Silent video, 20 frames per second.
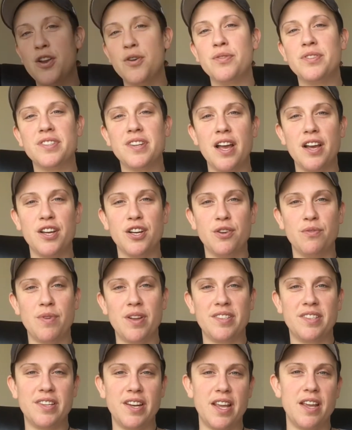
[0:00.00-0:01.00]
know it's not going to
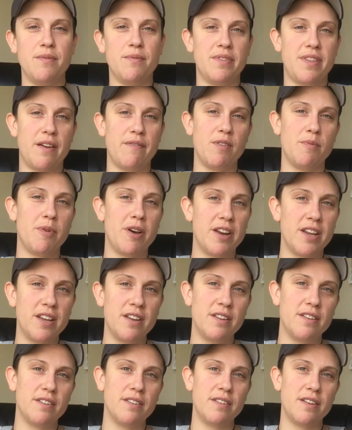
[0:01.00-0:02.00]
resonate with
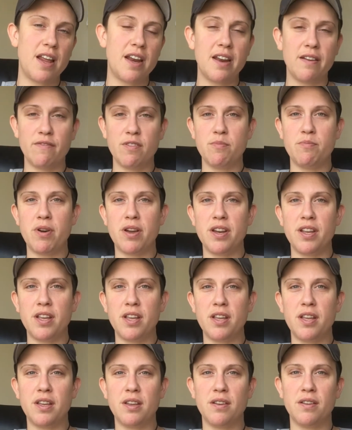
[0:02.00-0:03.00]
everybody. Not
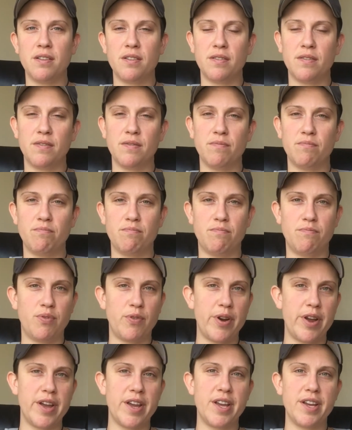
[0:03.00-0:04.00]
everybody
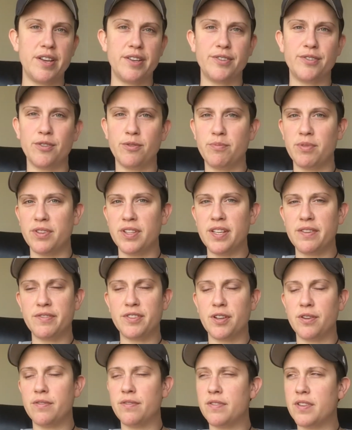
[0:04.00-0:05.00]
prays or believes
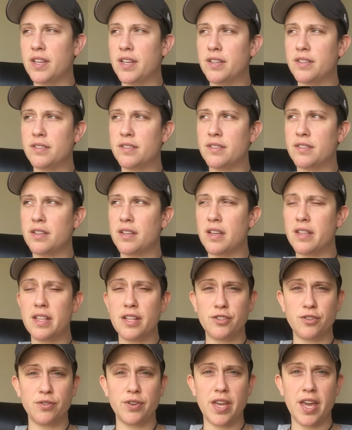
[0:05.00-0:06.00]
certain things, and
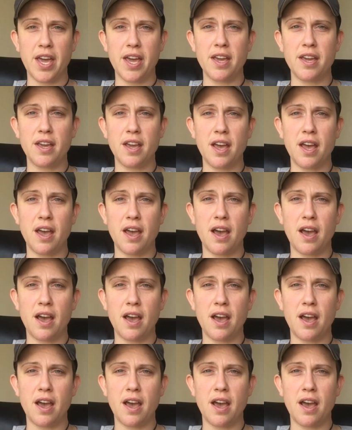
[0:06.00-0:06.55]
that's okay.